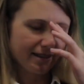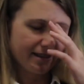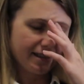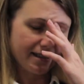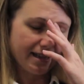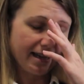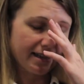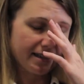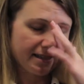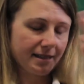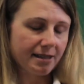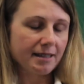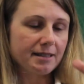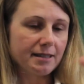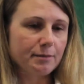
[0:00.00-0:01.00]
it's,
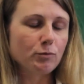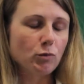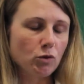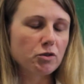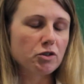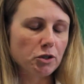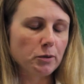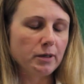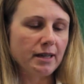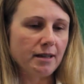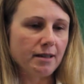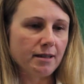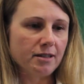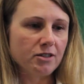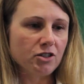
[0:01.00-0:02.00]
it's more to it
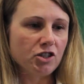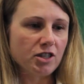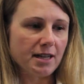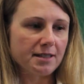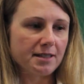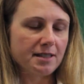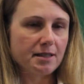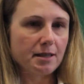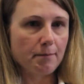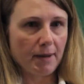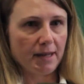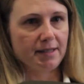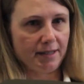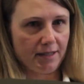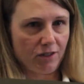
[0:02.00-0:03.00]
than just the
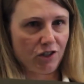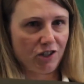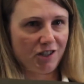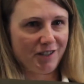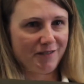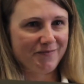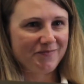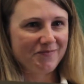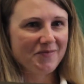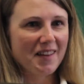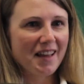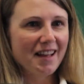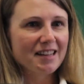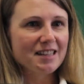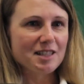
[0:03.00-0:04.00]
message.
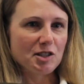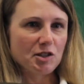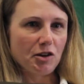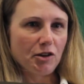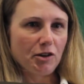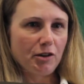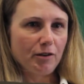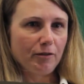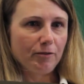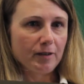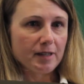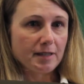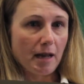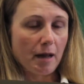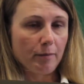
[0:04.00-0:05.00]
So, for
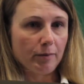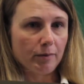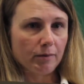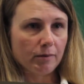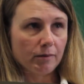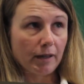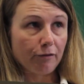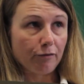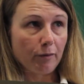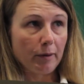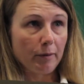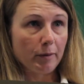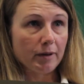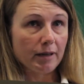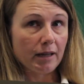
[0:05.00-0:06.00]
example, if we
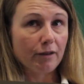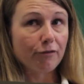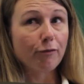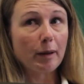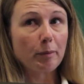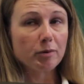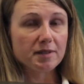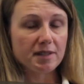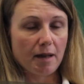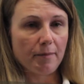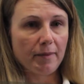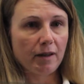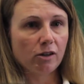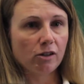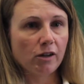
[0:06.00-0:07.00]
were, if we put
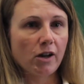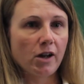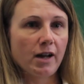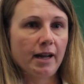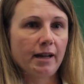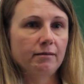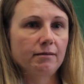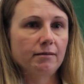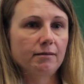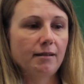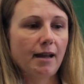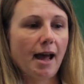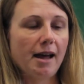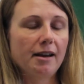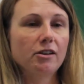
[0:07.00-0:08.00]
something online
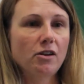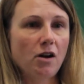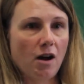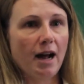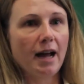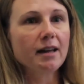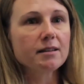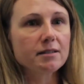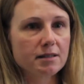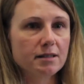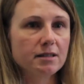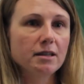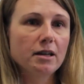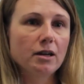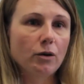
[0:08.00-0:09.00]
at
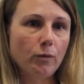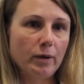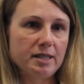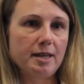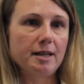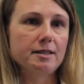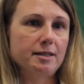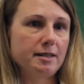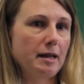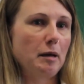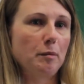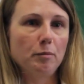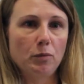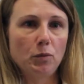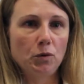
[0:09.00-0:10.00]
night, we tend to
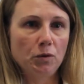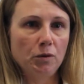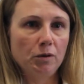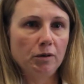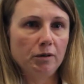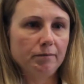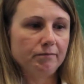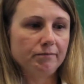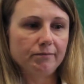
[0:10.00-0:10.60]
get more,